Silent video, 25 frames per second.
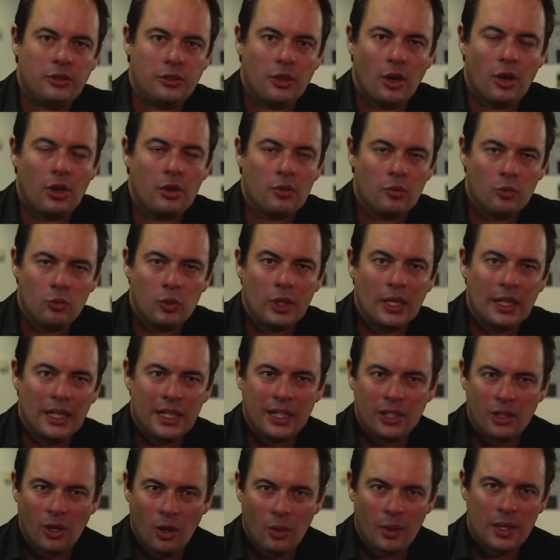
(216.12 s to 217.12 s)
don't really
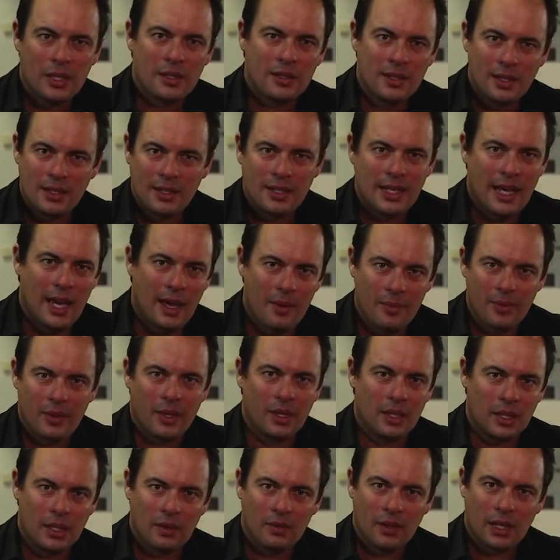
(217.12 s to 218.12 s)
go into depth
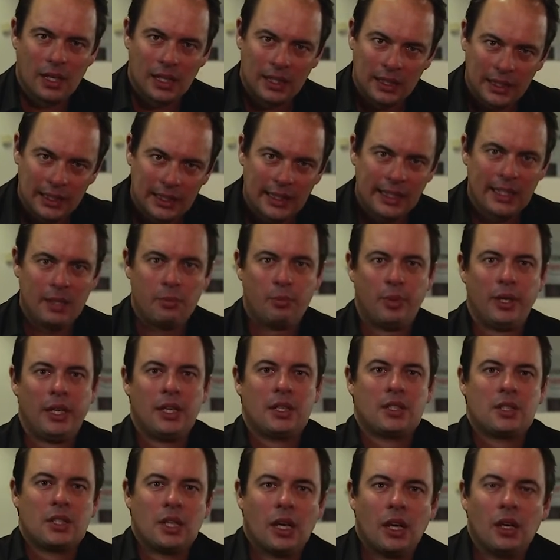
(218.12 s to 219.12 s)
and give a clear
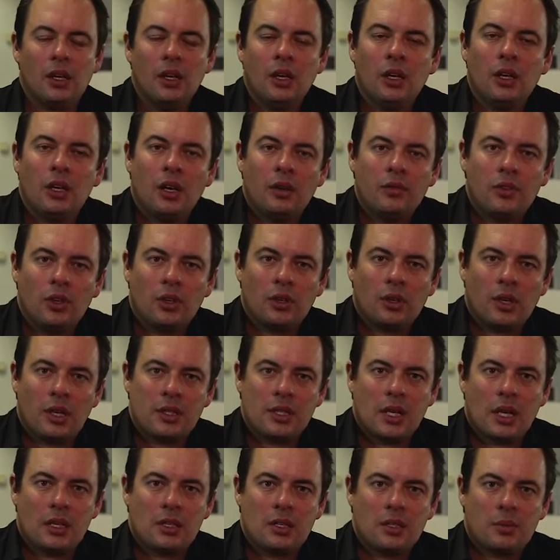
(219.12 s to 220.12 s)
picture of the
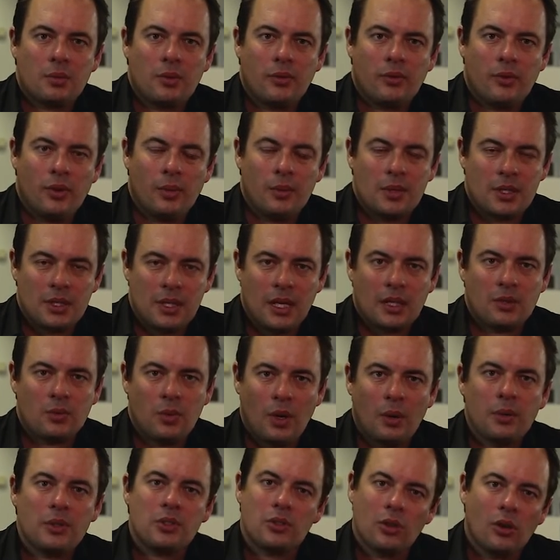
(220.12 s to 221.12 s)
organisation's performance. And that's
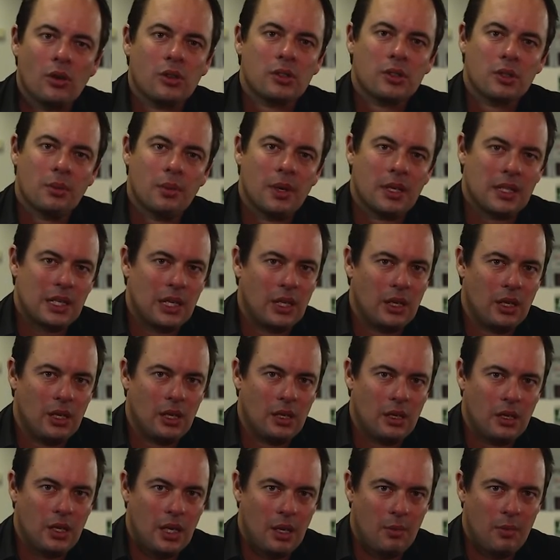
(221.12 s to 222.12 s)
why we talk so much here
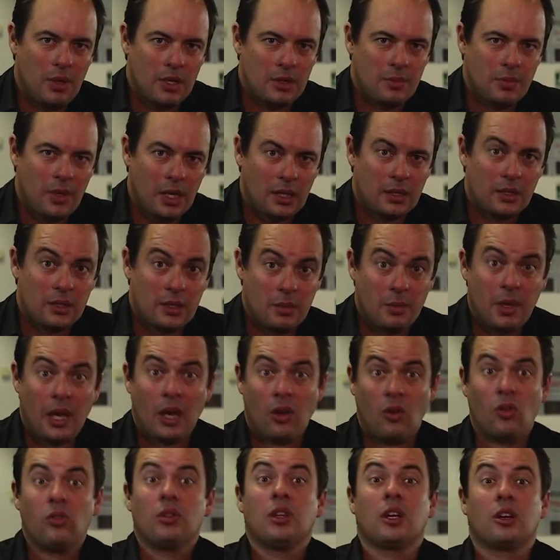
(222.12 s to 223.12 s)
at Best Practice
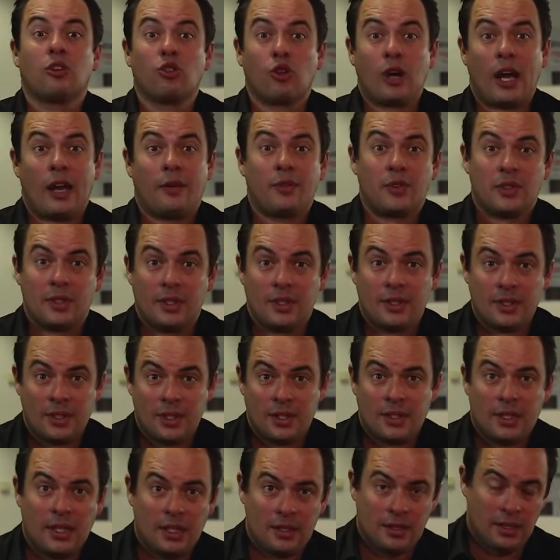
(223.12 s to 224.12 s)
about all the graphs and
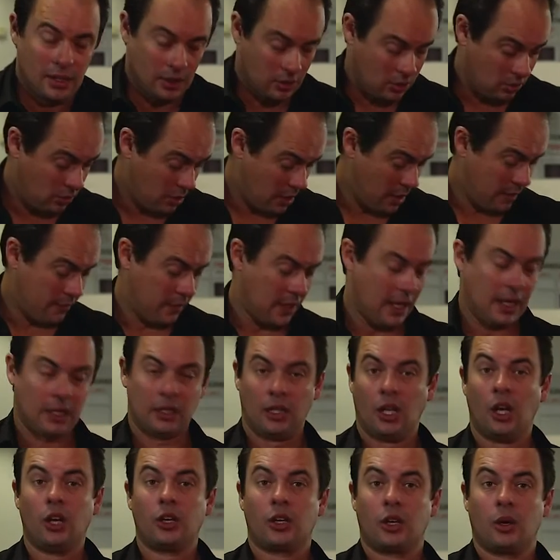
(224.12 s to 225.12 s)
statistics, or even our
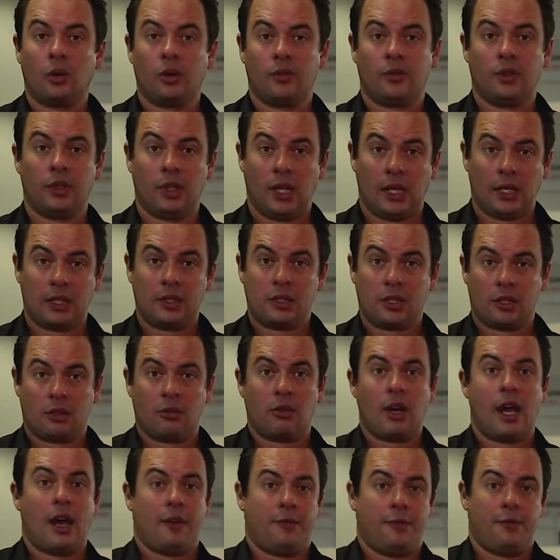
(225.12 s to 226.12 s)
logo, if you like, it's a
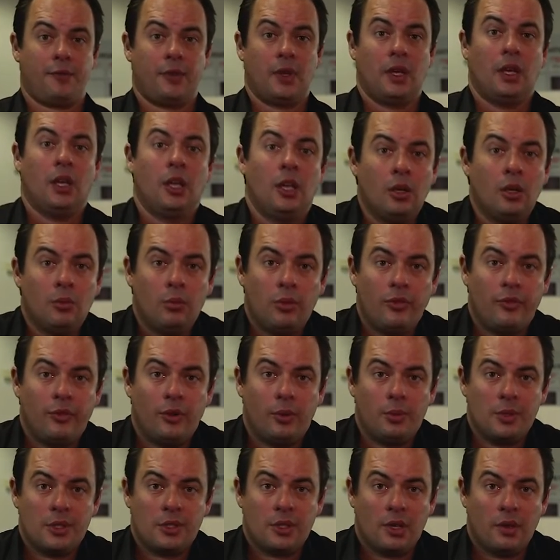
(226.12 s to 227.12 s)
graph,
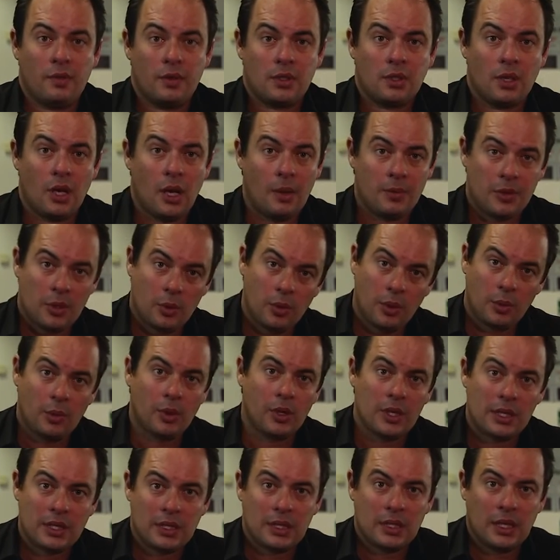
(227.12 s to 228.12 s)
performance over time. So we
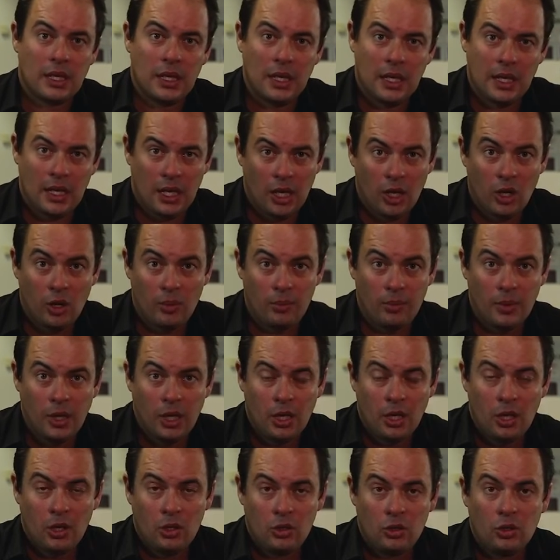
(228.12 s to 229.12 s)
want to see and help
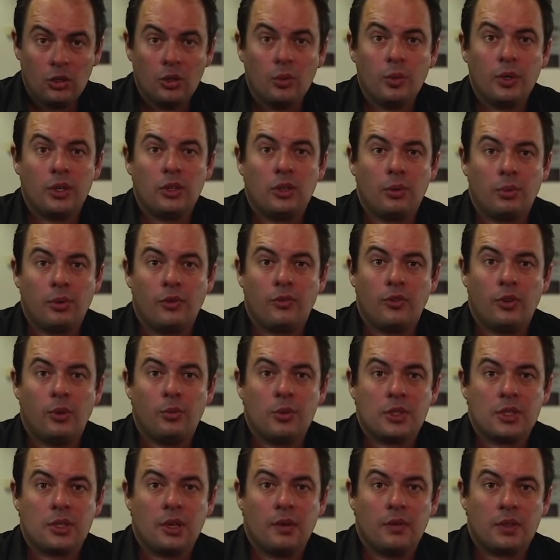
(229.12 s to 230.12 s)
you with your
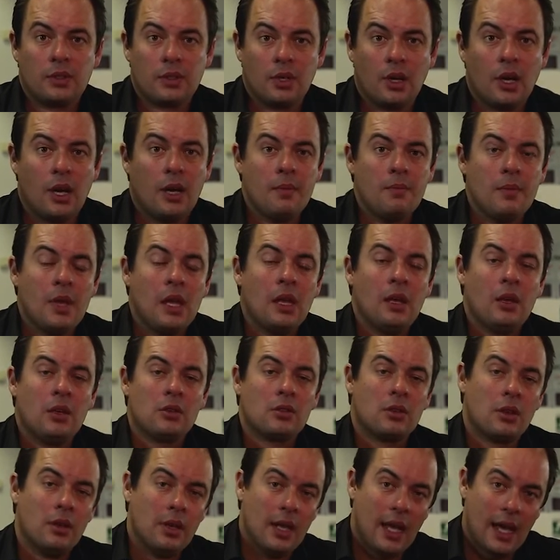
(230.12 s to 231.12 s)
performance over time.
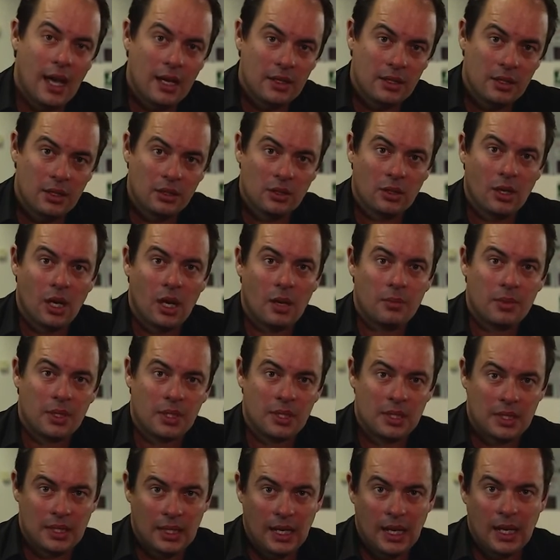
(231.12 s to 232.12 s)
So now's the time to
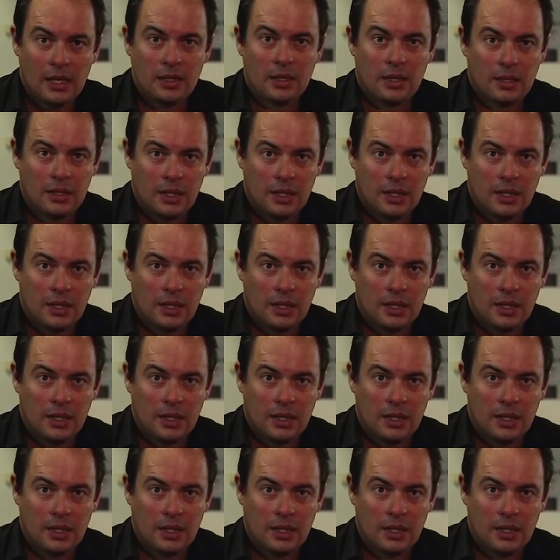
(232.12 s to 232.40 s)
start to